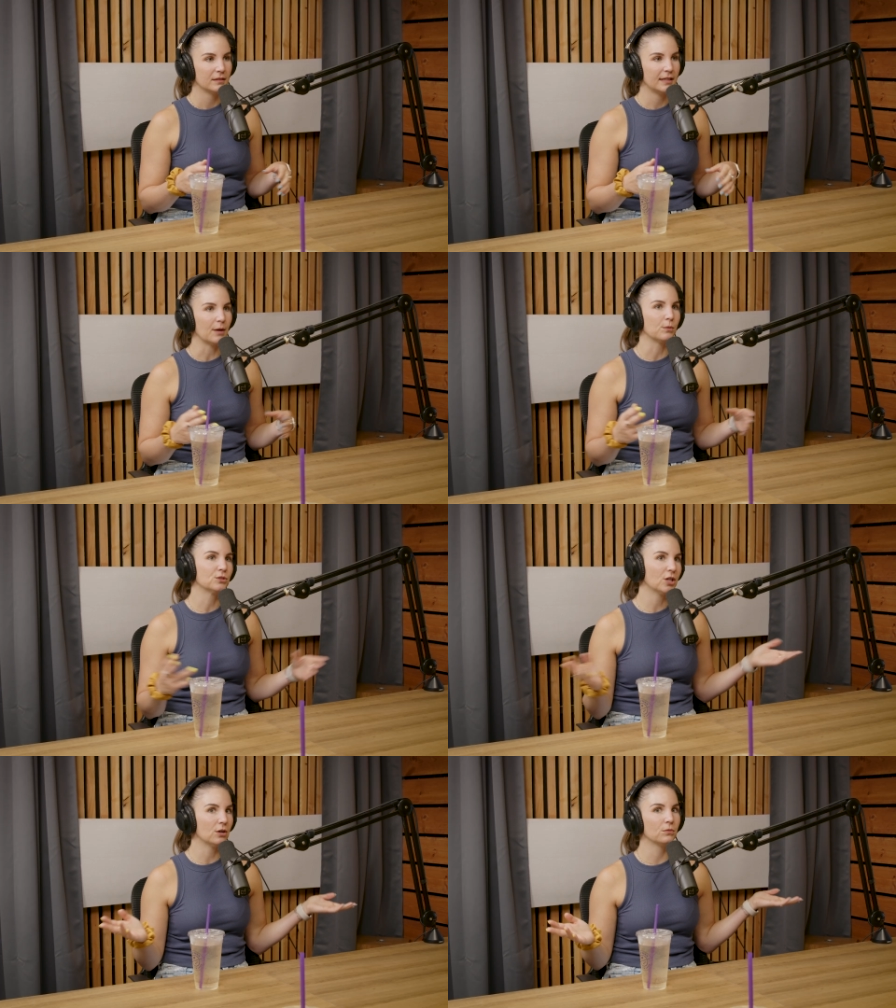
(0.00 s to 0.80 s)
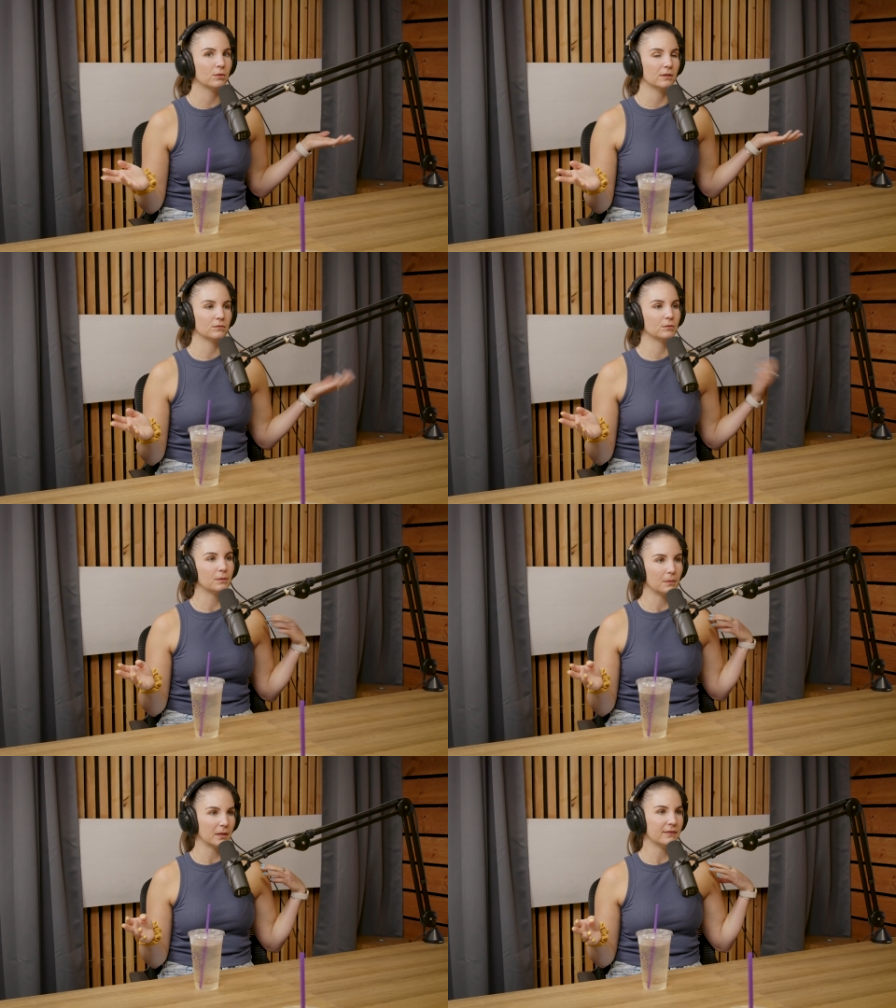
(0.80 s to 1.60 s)
Yeah. Well, Joe
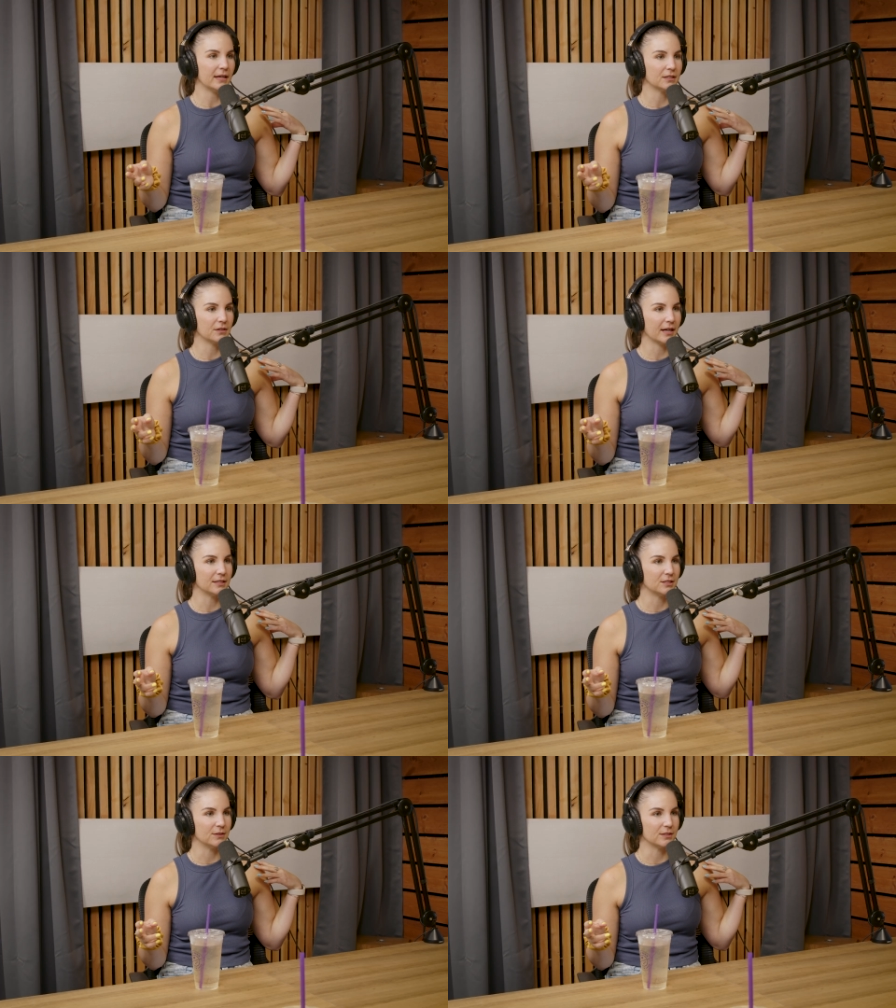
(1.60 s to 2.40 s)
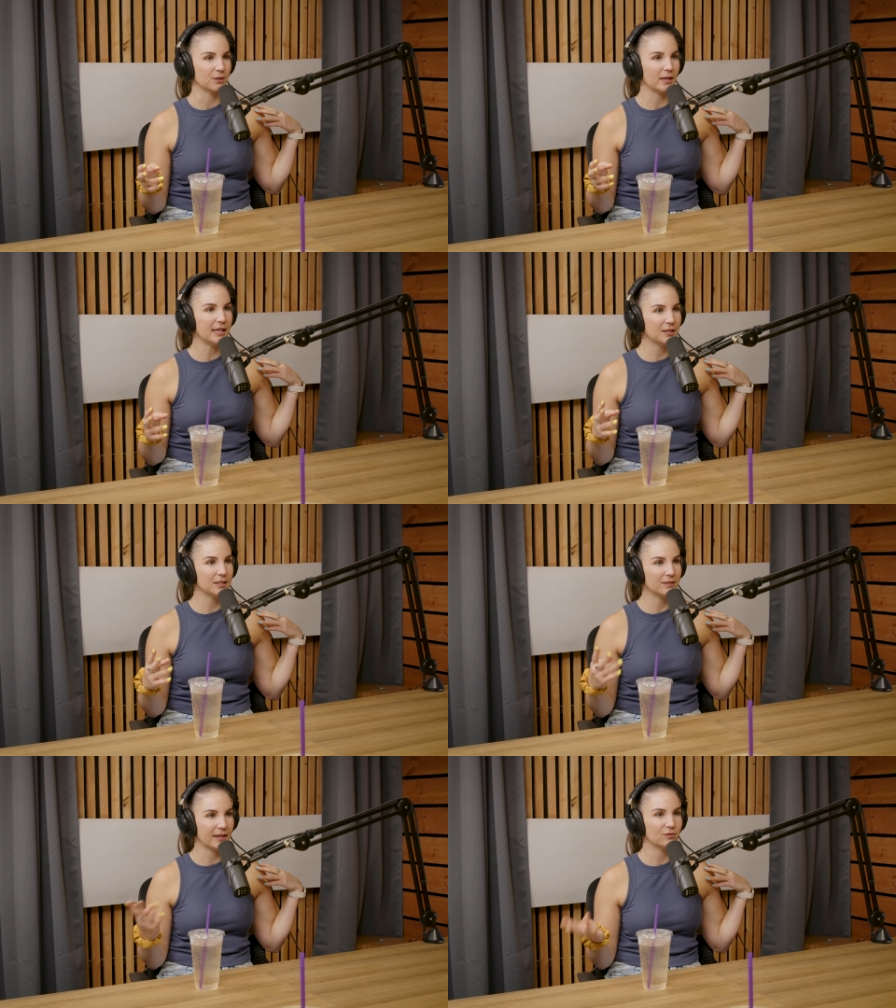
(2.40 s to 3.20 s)
would have had the crowd to it, so he could
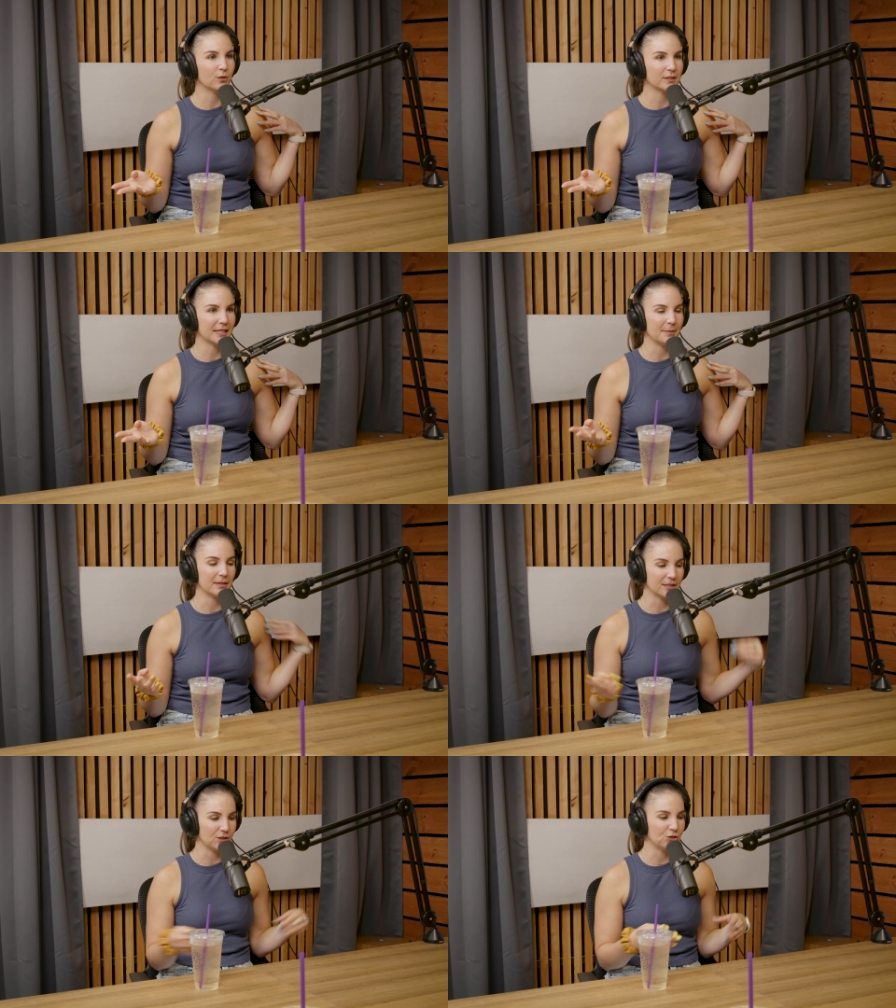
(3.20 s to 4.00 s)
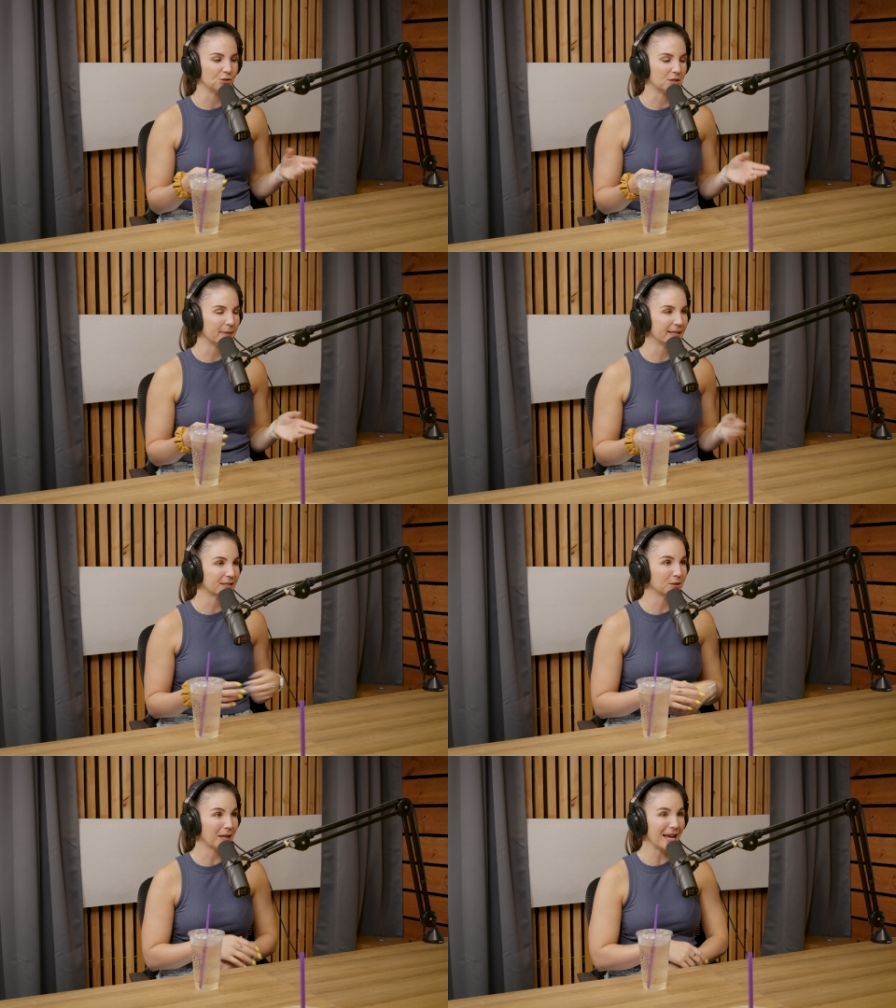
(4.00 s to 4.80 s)
have had 4 tapings, and he choose the best.
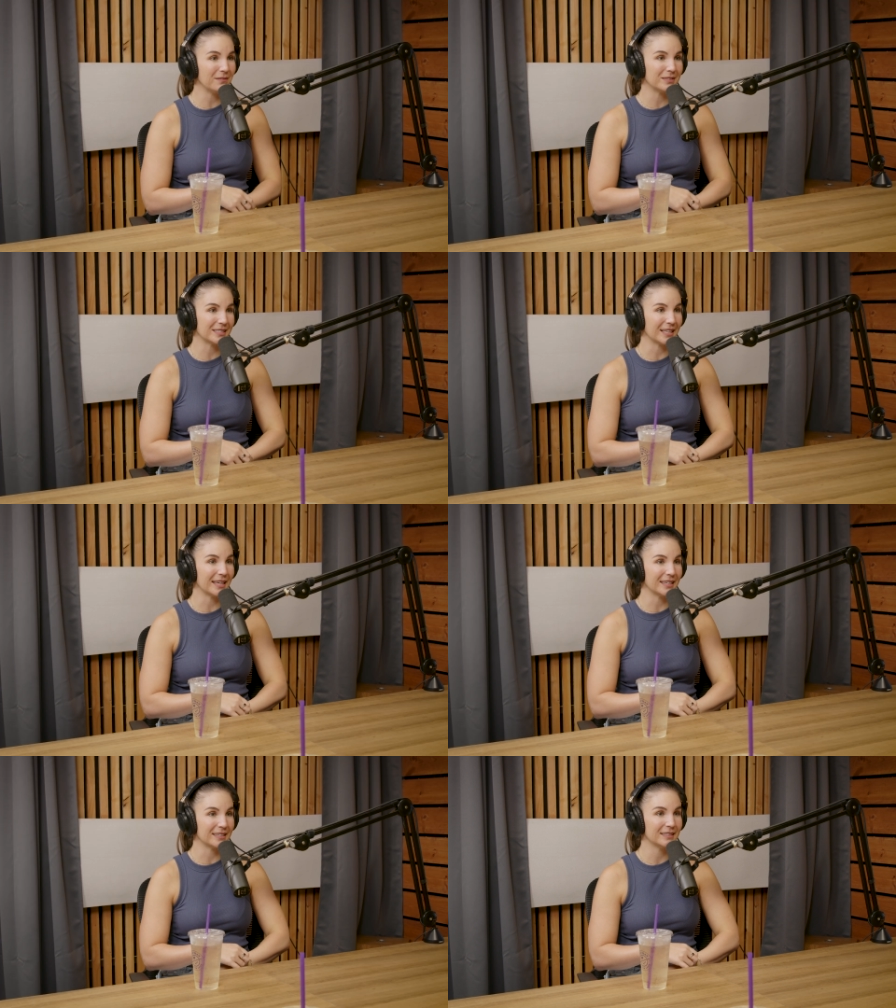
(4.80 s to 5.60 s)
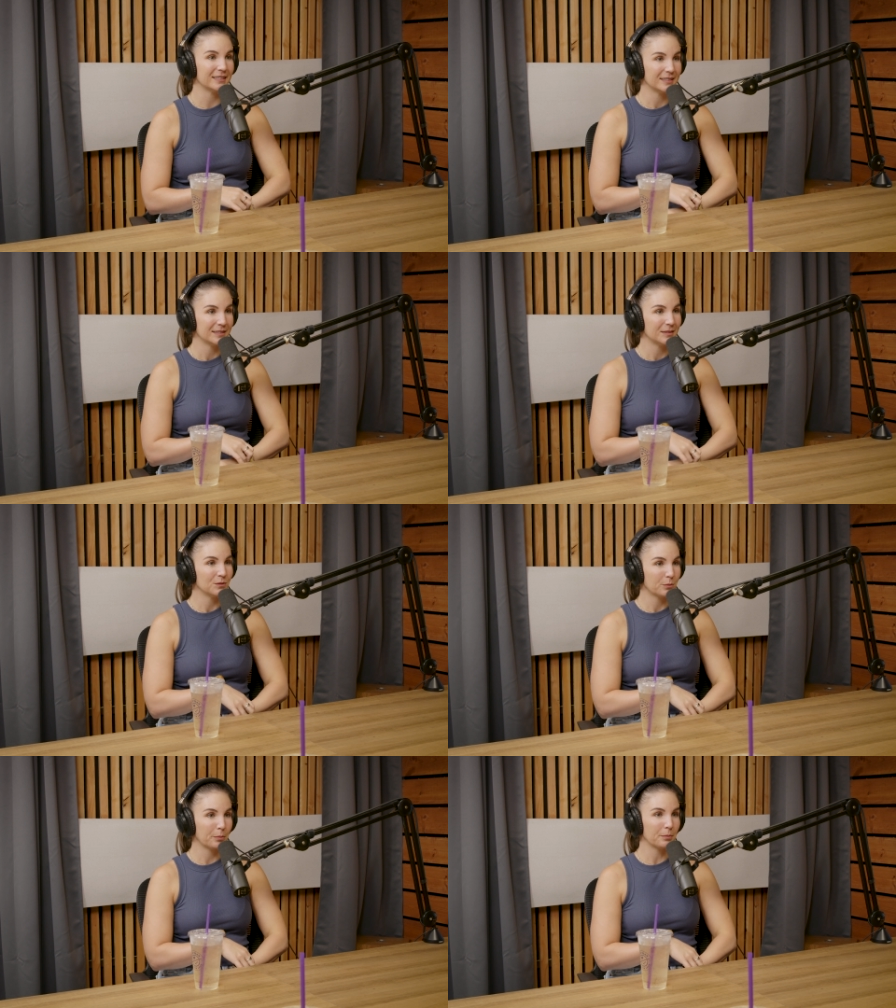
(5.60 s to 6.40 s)
So live is like,
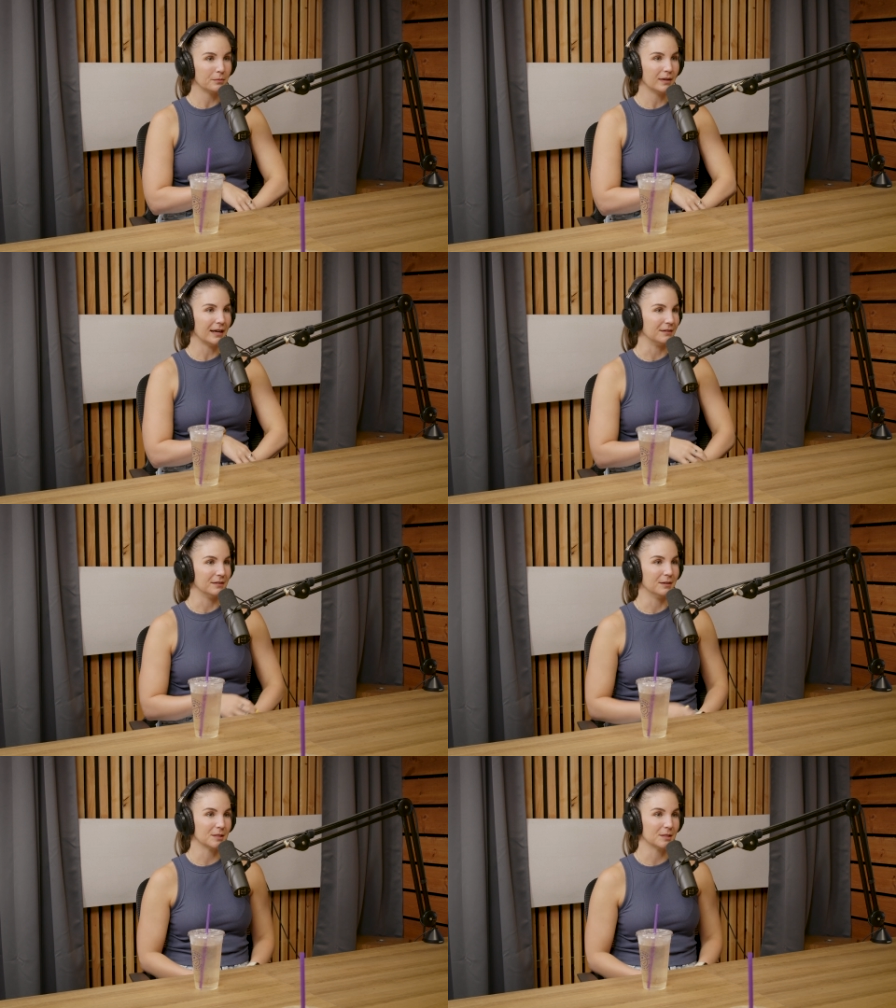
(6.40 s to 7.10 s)
I don't know.